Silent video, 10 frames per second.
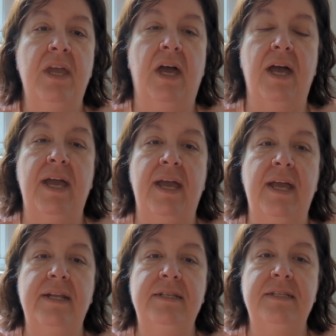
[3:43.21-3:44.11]

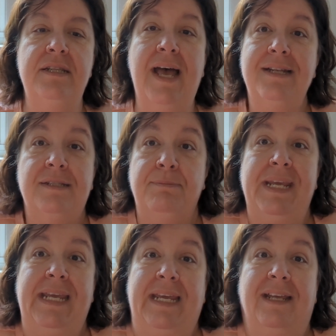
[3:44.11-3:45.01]
And that's
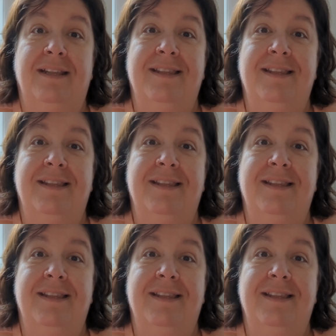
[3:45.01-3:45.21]
me.